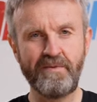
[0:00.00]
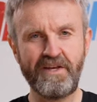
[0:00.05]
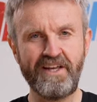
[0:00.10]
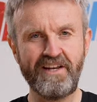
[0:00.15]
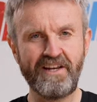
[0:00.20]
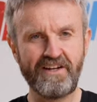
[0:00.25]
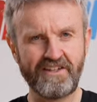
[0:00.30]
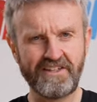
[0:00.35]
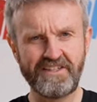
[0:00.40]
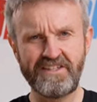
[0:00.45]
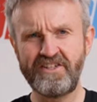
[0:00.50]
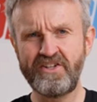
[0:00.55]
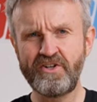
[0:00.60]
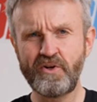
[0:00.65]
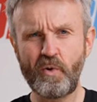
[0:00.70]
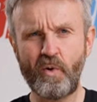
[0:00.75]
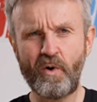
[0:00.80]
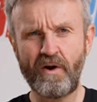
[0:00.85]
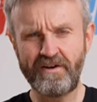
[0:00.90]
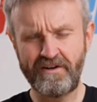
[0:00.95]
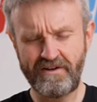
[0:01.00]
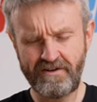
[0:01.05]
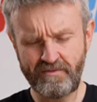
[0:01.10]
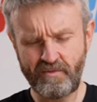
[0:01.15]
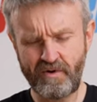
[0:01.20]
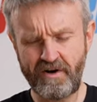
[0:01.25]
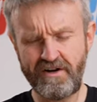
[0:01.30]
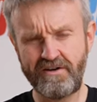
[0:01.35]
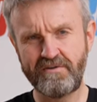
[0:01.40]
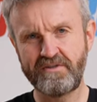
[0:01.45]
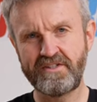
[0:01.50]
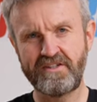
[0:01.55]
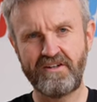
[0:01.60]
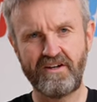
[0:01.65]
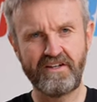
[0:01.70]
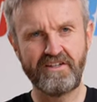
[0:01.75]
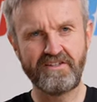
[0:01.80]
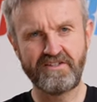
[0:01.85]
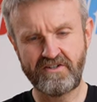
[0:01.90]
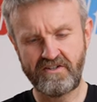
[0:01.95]
me in, and I didn't quite know why I was
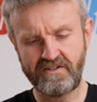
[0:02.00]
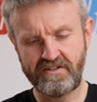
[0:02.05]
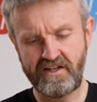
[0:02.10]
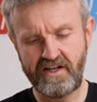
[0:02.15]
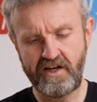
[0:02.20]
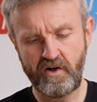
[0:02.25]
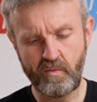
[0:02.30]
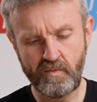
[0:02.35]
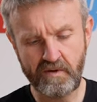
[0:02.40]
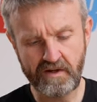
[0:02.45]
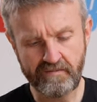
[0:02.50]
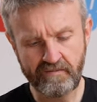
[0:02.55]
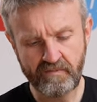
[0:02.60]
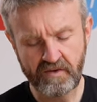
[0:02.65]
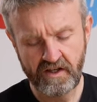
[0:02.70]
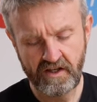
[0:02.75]
stuck inside the helmet.